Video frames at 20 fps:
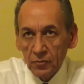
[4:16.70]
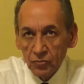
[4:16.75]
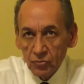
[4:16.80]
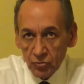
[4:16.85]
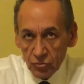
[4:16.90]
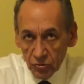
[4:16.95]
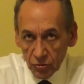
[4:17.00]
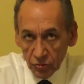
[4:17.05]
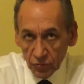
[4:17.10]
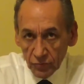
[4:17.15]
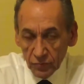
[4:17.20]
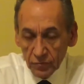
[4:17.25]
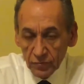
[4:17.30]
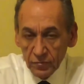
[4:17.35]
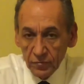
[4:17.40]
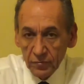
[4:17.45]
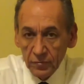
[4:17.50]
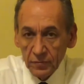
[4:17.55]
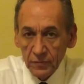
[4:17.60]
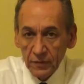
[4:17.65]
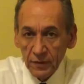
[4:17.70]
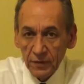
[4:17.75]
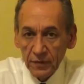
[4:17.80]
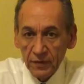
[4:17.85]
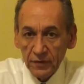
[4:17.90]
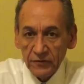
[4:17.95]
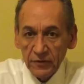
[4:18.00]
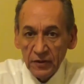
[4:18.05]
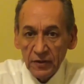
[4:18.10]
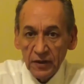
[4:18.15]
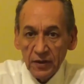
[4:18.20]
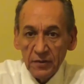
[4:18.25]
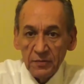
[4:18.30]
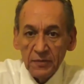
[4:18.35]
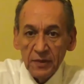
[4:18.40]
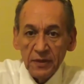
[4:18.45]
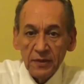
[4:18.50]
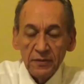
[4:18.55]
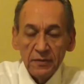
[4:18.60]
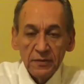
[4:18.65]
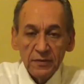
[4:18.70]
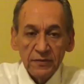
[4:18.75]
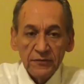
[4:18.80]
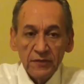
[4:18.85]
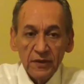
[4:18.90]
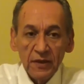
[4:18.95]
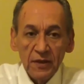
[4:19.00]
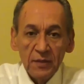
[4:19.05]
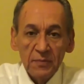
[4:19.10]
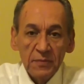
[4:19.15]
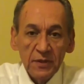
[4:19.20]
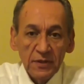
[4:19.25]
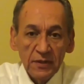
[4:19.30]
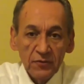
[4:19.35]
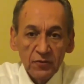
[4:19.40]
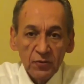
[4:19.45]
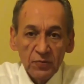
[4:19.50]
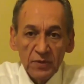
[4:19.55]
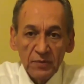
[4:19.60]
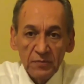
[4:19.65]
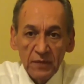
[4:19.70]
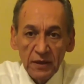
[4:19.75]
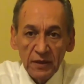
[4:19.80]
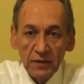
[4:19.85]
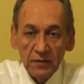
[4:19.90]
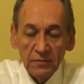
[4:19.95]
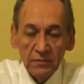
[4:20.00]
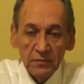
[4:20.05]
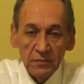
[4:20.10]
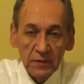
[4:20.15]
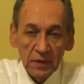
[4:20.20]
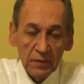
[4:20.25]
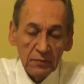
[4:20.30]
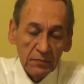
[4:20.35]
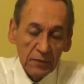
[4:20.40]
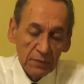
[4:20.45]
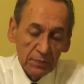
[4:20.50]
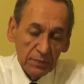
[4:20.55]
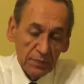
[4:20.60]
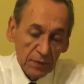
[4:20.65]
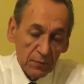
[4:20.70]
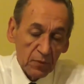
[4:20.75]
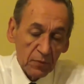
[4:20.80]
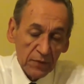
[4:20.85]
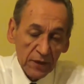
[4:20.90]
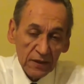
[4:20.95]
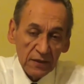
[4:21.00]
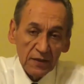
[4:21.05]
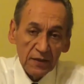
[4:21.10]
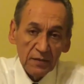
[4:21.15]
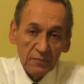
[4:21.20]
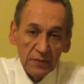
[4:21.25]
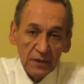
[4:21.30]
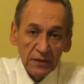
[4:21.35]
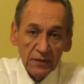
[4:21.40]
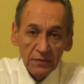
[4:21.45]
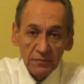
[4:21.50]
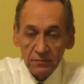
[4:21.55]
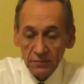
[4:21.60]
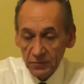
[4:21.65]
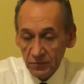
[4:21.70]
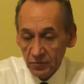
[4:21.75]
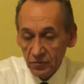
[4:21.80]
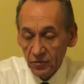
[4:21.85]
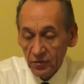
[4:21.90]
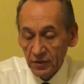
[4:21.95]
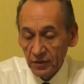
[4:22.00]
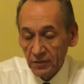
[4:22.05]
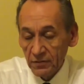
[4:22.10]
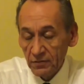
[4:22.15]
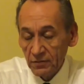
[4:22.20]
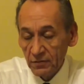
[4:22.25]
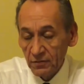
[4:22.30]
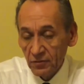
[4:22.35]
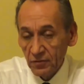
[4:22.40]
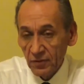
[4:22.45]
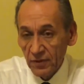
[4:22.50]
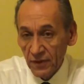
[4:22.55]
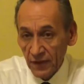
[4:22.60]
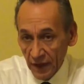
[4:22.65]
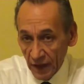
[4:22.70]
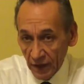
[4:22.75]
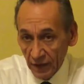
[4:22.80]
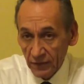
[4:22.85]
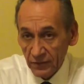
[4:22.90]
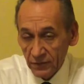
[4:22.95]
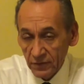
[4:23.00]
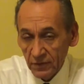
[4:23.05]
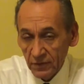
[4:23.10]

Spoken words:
True. There's a lot of money. There's a lot of money to be made, and people make a lot of money doing that.